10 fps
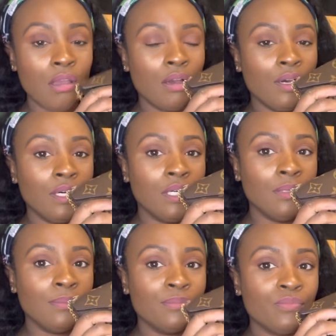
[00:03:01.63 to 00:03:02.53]

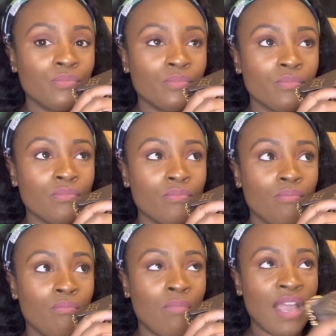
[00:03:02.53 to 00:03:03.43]

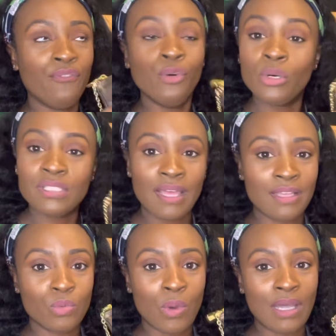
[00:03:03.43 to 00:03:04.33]
My
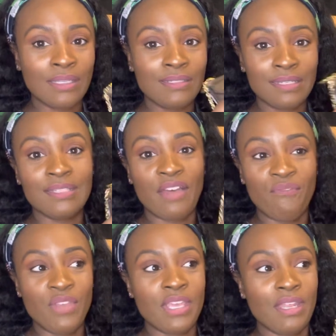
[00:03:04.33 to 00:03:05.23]
full-size wallet does
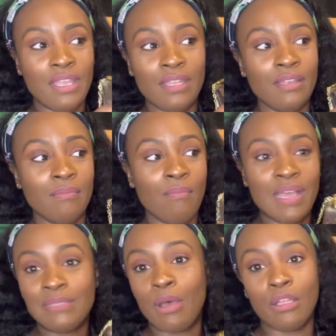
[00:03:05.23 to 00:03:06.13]
not fit in
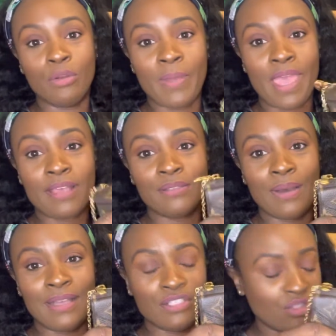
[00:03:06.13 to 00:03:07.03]
my smaller bag, so
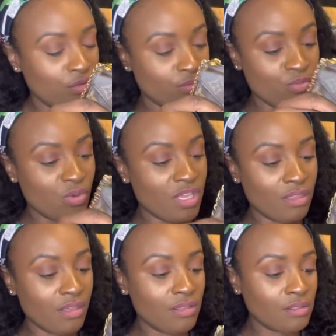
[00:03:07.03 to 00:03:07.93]
I just
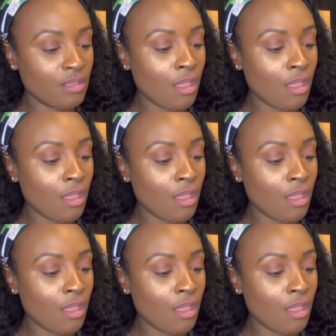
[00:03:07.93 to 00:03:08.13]
get this.